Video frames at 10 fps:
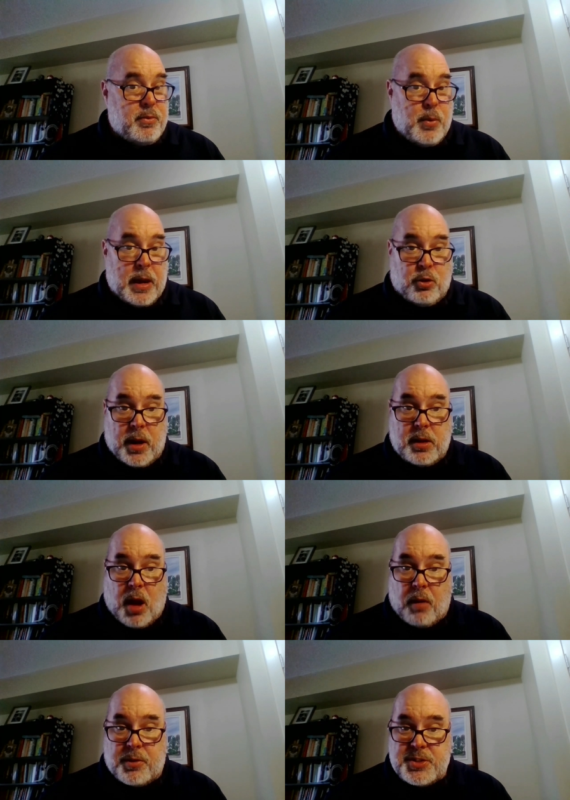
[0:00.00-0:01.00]
We had great
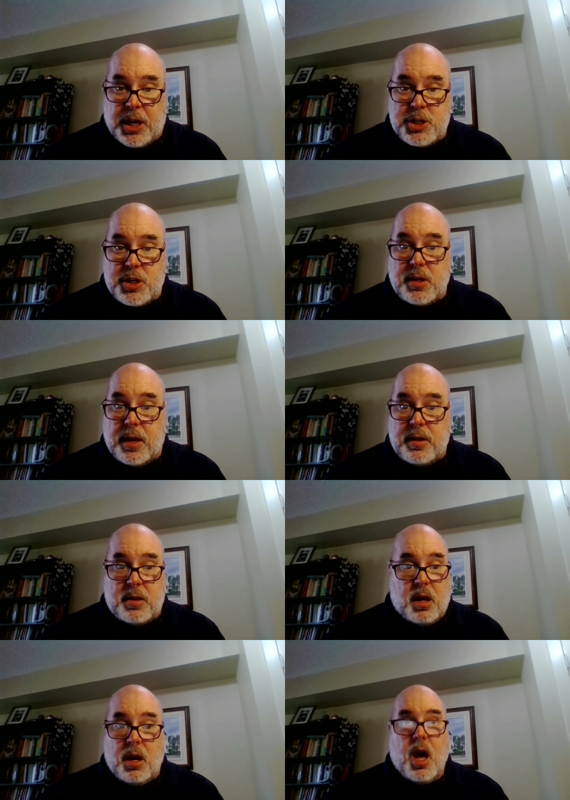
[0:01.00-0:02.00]
conversation and
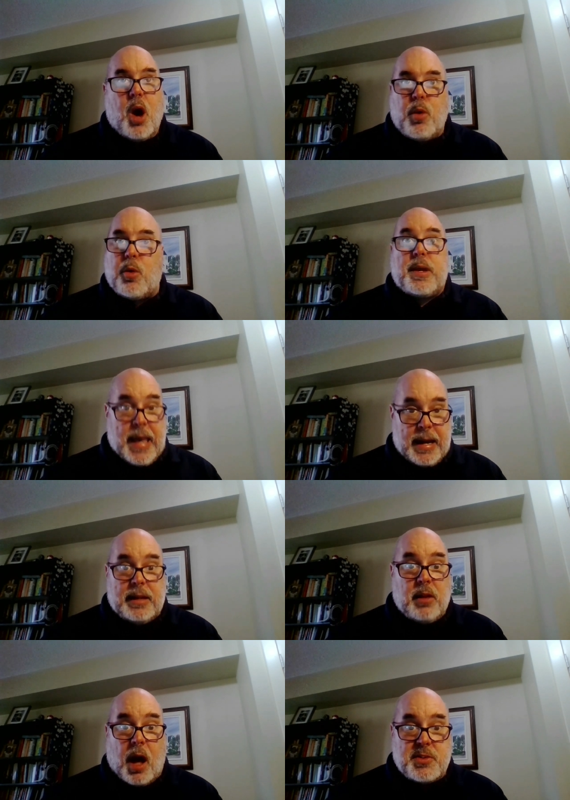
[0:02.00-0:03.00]
uh, we were
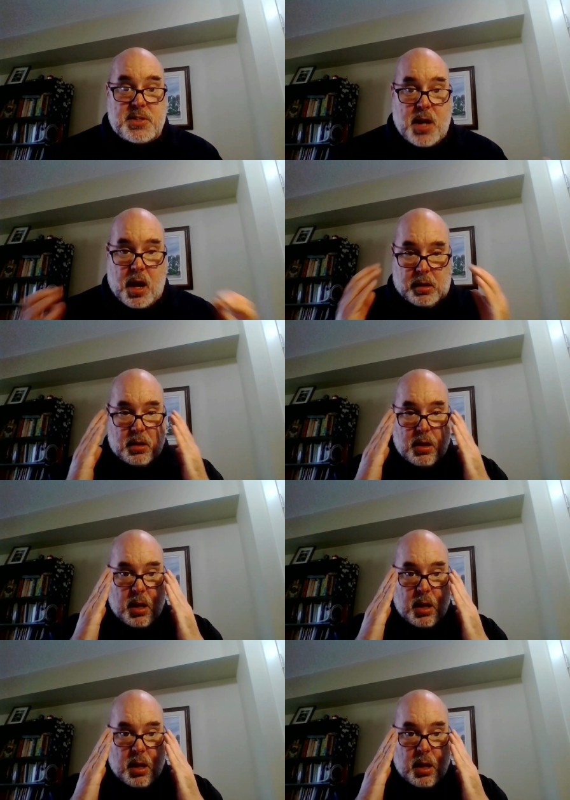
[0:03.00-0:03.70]
getting lots done.